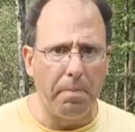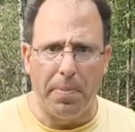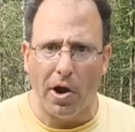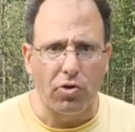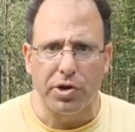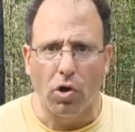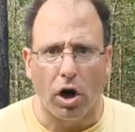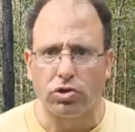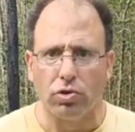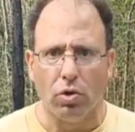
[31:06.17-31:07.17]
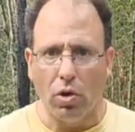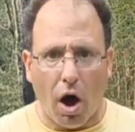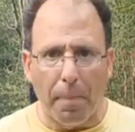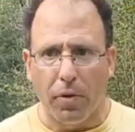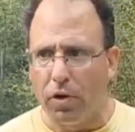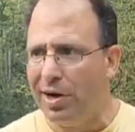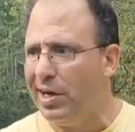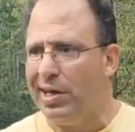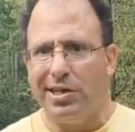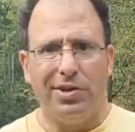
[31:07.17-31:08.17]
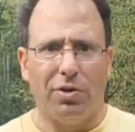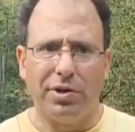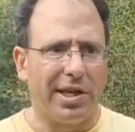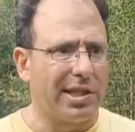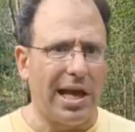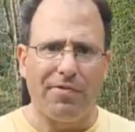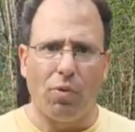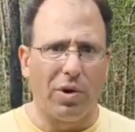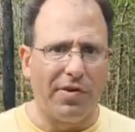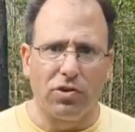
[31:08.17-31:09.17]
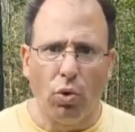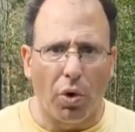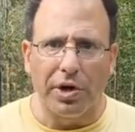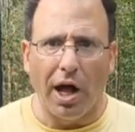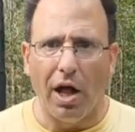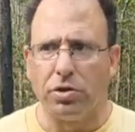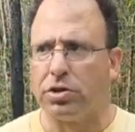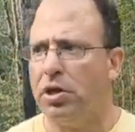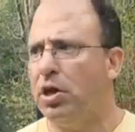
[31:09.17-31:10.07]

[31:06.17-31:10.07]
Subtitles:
Bear Creek Arsenal upper. You know, you get that for whatever, $200.